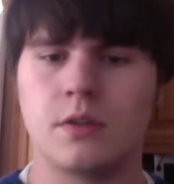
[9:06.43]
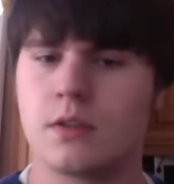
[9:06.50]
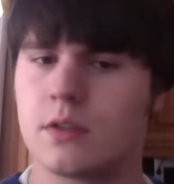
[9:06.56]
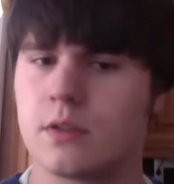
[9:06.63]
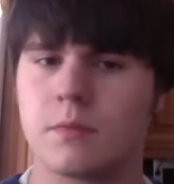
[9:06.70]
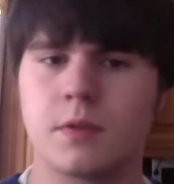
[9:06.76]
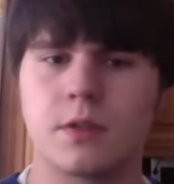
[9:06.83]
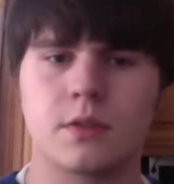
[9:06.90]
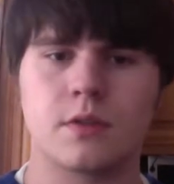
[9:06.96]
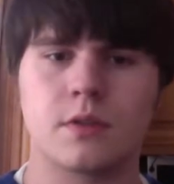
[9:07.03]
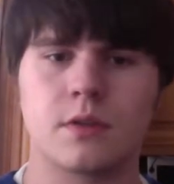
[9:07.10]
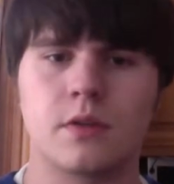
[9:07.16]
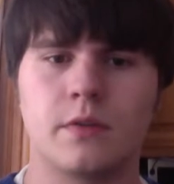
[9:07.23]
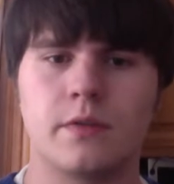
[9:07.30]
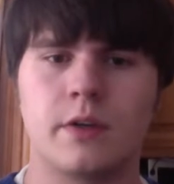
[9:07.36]
This is
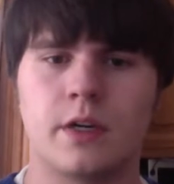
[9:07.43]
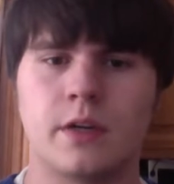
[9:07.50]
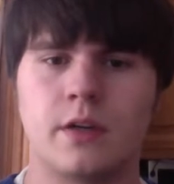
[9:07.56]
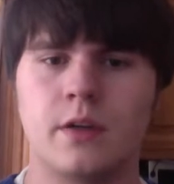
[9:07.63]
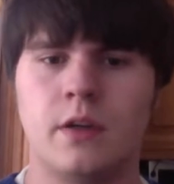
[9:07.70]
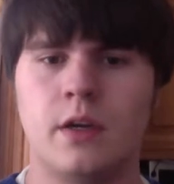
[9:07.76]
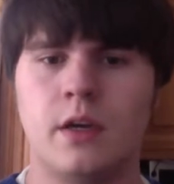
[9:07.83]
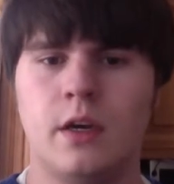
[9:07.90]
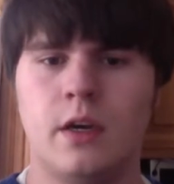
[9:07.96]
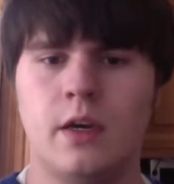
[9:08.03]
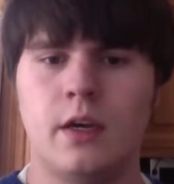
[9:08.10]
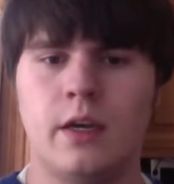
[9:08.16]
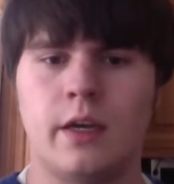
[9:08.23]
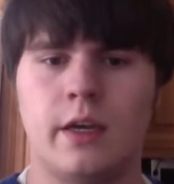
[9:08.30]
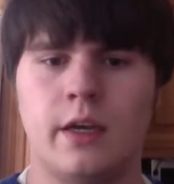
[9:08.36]
MrSovr,
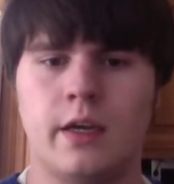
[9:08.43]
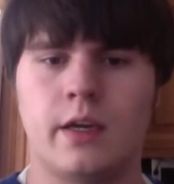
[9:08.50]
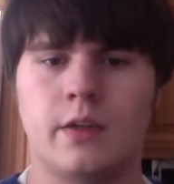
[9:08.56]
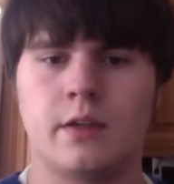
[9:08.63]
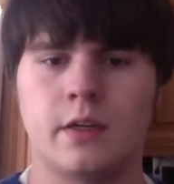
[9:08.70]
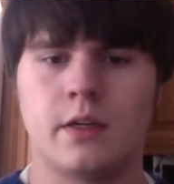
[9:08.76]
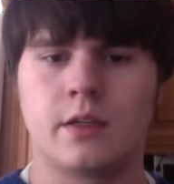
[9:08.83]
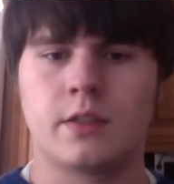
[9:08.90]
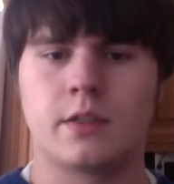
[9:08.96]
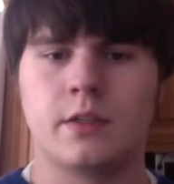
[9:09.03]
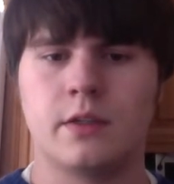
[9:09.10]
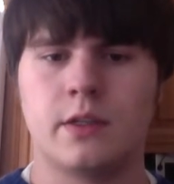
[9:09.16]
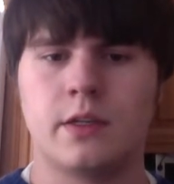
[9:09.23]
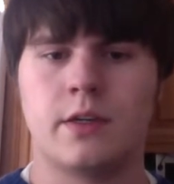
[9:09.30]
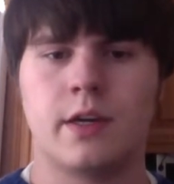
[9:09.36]
and see
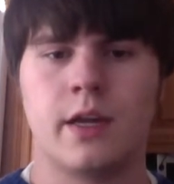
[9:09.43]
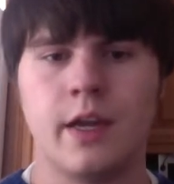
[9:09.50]
you later.